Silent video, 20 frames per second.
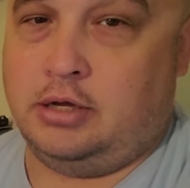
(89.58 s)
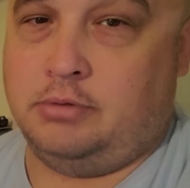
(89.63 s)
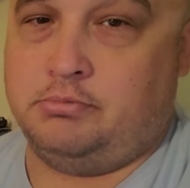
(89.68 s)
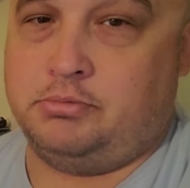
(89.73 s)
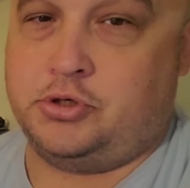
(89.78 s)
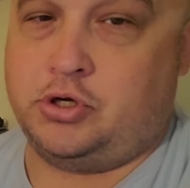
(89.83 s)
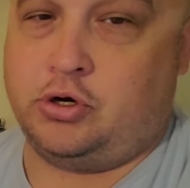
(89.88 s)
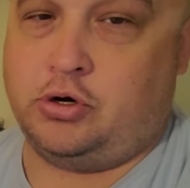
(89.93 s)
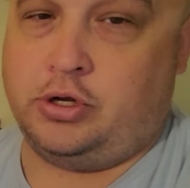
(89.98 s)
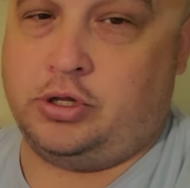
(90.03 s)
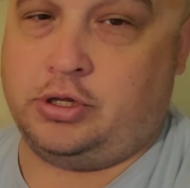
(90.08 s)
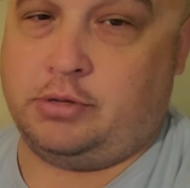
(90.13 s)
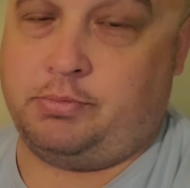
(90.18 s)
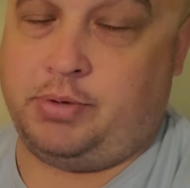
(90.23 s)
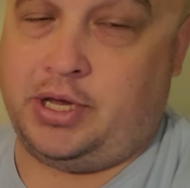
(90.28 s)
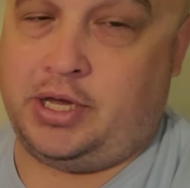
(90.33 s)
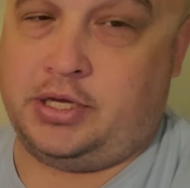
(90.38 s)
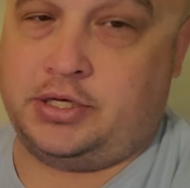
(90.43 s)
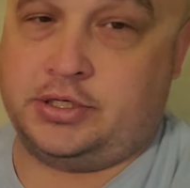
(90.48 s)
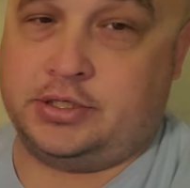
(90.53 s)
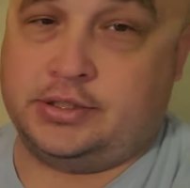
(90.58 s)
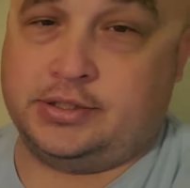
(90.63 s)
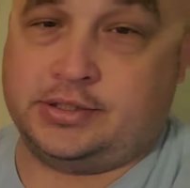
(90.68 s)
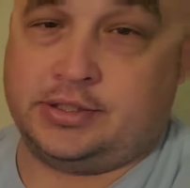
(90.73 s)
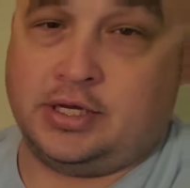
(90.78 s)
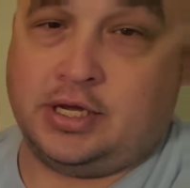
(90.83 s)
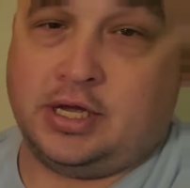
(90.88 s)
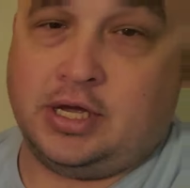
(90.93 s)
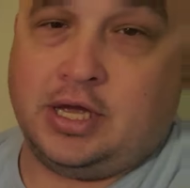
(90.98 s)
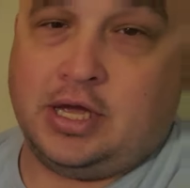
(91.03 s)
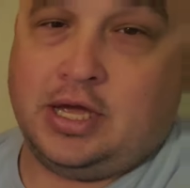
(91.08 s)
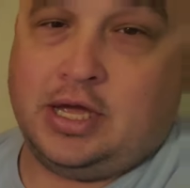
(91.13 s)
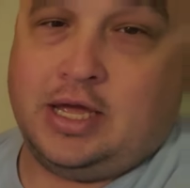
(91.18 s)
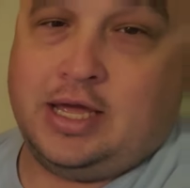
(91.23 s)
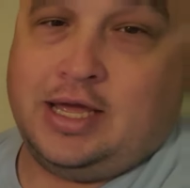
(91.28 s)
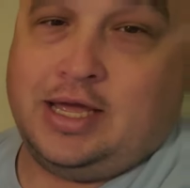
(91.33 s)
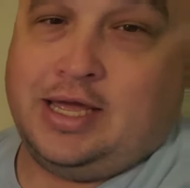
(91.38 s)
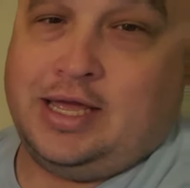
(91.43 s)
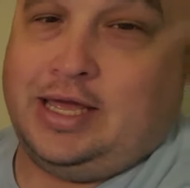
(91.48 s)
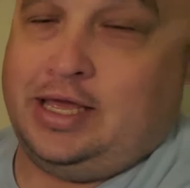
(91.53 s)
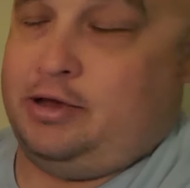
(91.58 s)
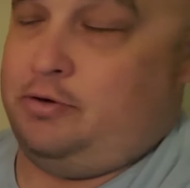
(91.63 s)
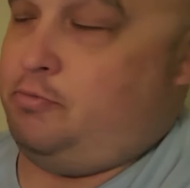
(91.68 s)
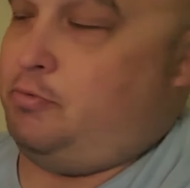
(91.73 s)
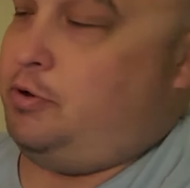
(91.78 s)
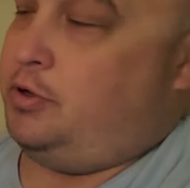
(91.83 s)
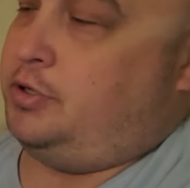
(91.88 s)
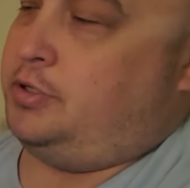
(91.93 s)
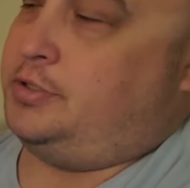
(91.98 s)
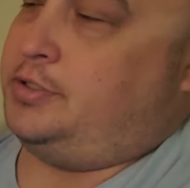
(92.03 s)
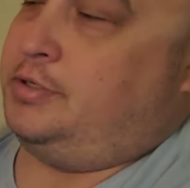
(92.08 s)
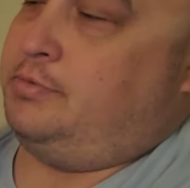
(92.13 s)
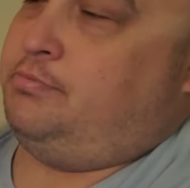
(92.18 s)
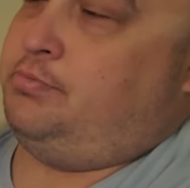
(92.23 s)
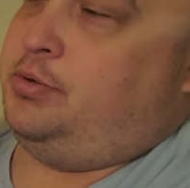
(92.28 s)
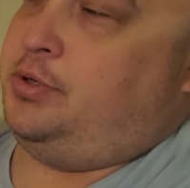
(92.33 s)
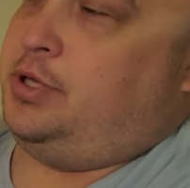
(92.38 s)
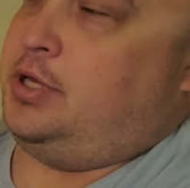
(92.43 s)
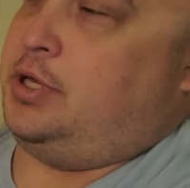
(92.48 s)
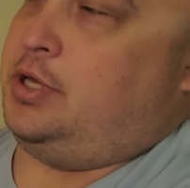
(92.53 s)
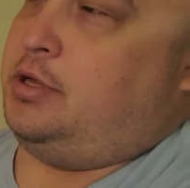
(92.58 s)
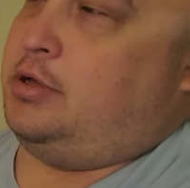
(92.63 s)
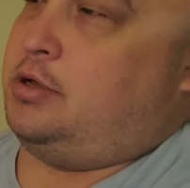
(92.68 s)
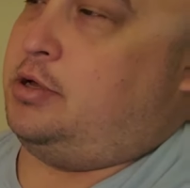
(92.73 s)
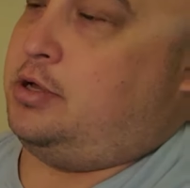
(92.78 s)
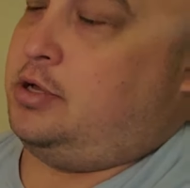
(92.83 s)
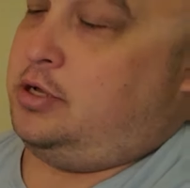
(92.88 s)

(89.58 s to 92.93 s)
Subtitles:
turning the pages, it will simply